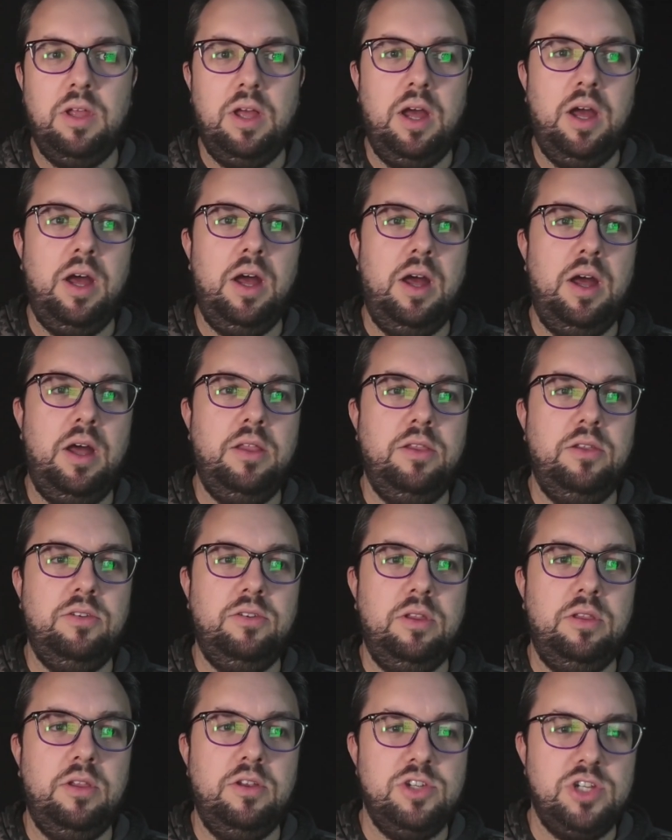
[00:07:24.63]

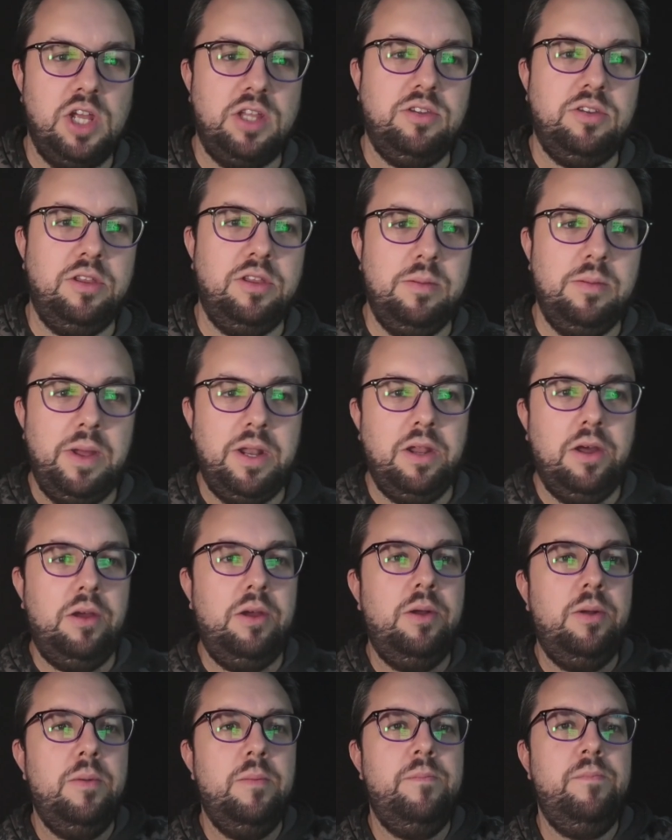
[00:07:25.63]
The shed's in the meadow.
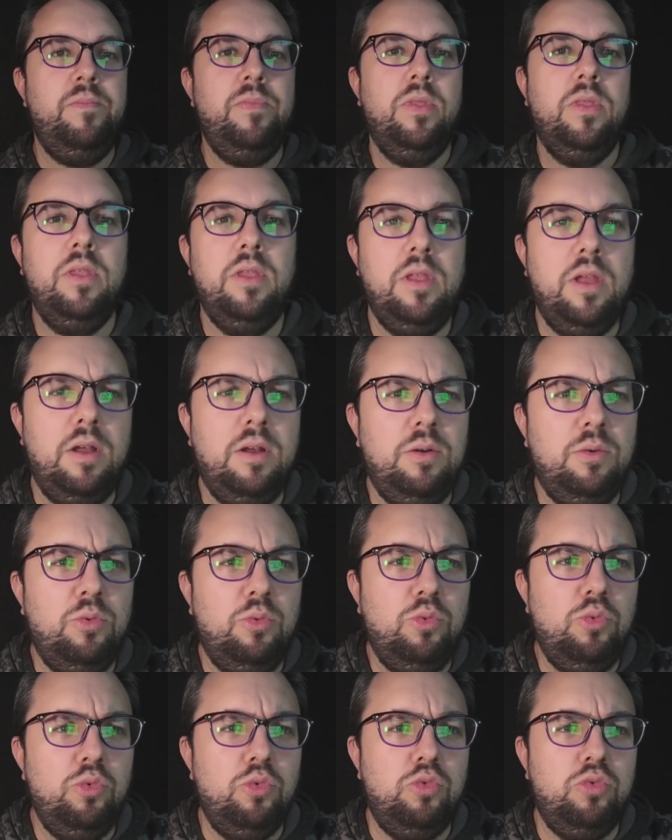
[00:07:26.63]

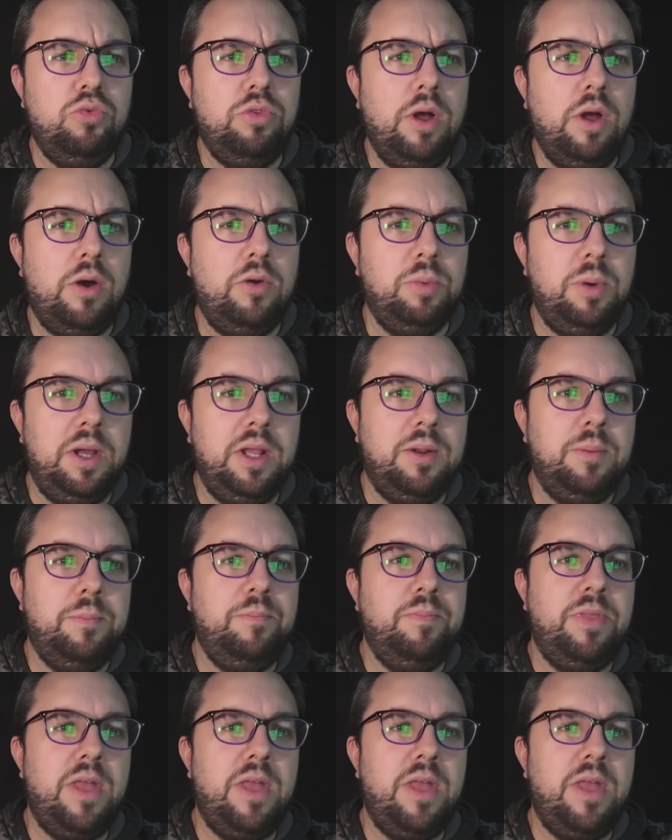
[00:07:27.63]
Oof, that was weird.